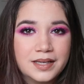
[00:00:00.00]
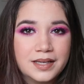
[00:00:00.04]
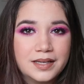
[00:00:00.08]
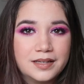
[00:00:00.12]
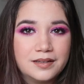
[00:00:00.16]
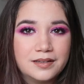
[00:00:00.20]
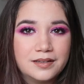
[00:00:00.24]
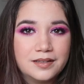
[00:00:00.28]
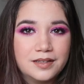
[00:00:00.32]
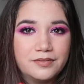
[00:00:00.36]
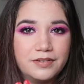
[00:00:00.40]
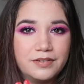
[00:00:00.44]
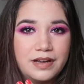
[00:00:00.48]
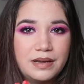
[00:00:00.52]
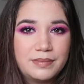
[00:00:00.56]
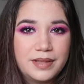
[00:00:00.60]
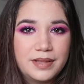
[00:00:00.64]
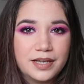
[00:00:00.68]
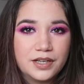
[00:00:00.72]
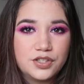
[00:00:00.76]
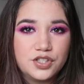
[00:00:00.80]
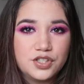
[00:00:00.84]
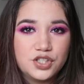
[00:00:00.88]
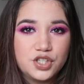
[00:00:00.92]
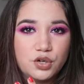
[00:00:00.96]
I don't know why I'm
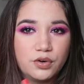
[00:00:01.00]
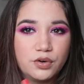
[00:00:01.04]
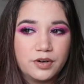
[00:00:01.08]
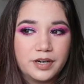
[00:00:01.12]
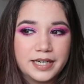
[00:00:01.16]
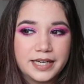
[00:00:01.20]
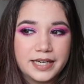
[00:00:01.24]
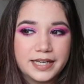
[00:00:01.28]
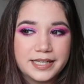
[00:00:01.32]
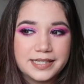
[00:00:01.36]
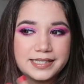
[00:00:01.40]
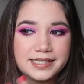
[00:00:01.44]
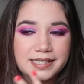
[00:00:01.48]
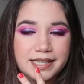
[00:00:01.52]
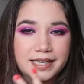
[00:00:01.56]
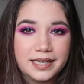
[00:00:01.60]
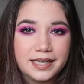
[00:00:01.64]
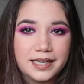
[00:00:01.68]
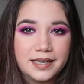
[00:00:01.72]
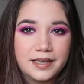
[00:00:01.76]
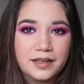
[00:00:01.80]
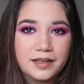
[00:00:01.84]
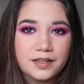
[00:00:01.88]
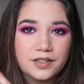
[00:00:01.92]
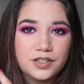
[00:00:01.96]
like a stewardess,
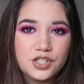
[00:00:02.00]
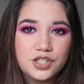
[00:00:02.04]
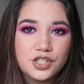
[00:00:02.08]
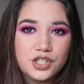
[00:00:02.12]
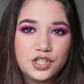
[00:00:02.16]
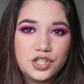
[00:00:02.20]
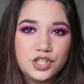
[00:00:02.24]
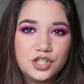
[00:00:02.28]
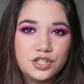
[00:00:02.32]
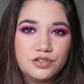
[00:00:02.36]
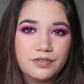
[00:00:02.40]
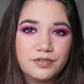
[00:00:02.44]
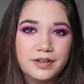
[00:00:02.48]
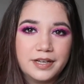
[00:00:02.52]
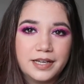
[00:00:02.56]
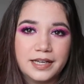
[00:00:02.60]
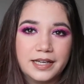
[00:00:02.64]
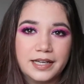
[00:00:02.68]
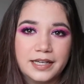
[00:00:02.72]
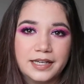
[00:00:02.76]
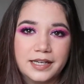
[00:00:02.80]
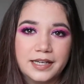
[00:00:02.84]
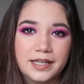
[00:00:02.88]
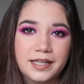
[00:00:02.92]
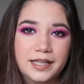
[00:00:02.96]
like two to the
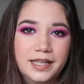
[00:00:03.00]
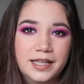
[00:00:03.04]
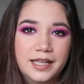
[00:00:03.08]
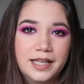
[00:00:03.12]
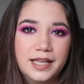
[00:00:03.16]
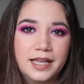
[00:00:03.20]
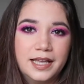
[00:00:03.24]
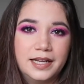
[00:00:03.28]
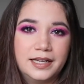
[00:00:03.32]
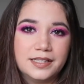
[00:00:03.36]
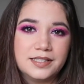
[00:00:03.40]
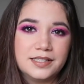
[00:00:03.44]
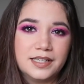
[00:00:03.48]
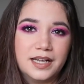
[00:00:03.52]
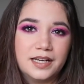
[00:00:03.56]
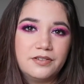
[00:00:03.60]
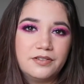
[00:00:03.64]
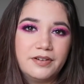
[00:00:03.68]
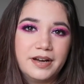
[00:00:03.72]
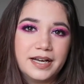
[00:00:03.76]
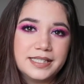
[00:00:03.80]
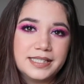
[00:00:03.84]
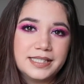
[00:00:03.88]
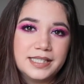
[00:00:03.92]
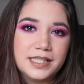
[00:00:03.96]
right, and there's another
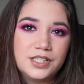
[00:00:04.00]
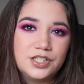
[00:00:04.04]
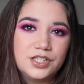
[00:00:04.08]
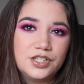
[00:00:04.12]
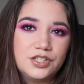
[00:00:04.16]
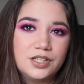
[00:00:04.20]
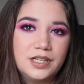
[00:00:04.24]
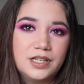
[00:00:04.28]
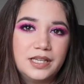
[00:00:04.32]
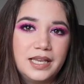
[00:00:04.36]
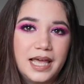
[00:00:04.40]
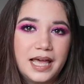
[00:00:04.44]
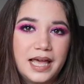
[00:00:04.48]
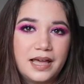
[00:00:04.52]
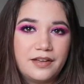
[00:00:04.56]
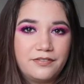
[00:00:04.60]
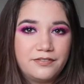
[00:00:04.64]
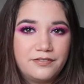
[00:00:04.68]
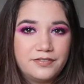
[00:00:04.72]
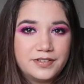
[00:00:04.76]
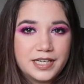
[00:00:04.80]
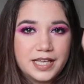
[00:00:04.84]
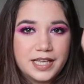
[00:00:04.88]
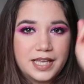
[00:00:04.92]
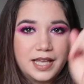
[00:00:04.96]
exit to the
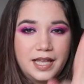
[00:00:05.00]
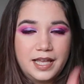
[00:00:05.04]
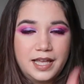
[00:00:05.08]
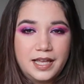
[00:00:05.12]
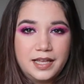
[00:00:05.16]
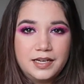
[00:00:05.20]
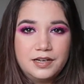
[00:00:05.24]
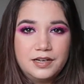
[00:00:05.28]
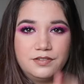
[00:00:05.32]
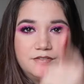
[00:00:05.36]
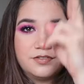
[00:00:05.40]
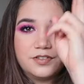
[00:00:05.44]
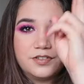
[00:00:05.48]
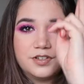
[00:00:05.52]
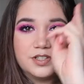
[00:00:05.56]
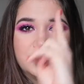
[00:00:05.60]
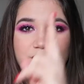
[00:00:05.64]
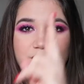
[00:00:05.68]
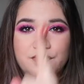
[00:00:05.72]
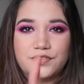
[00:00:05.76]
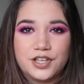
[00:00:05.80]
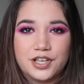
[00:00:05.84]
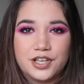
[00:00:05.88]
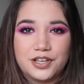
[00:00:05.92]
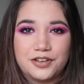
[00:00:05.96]
left and in front
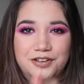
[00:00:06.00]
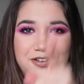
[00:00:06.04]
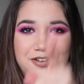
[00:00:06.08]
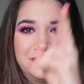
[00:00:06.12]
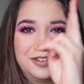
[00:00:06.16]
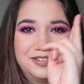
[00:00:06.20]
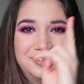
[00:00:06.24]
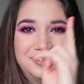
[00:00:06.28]
of you.